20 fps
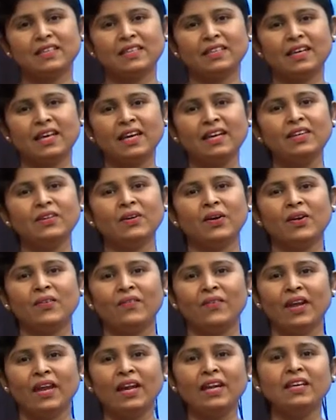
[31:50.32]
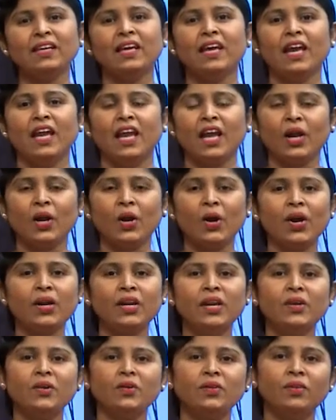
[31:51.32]
right? Alright.
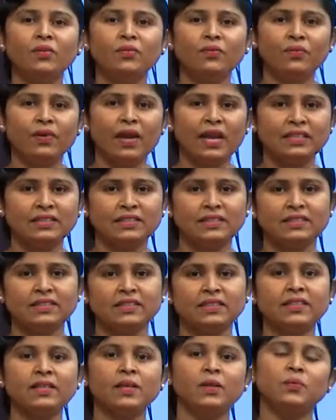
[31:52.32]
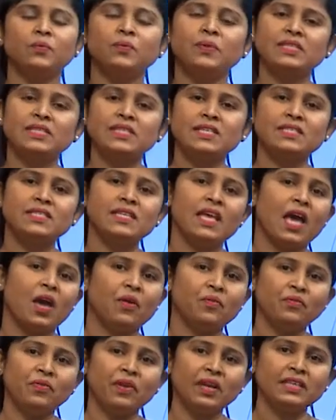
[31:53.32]
According to the factor which is
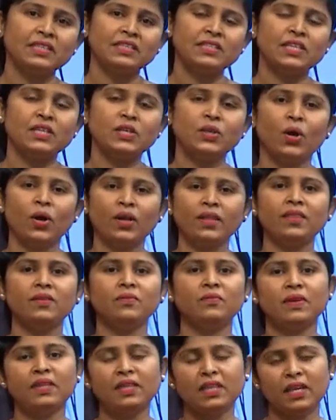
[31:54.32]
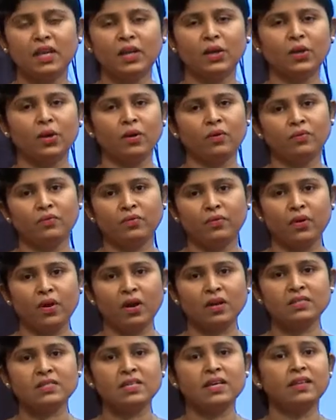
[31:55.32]
affecting on the weathering of
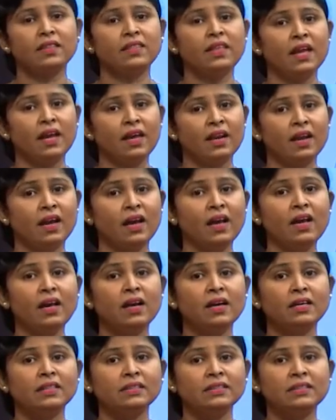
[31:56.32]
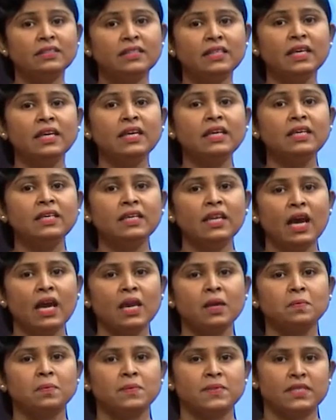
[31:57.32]
rocks, there are three
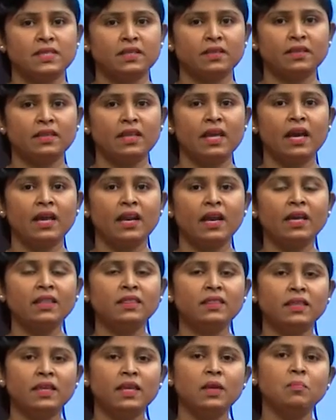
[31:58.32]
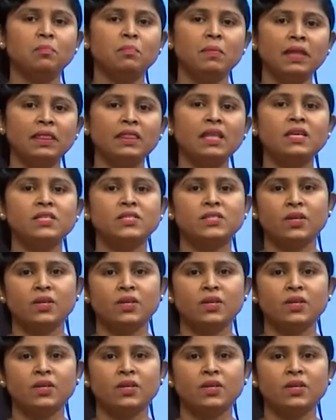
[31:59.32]
types. There are three methods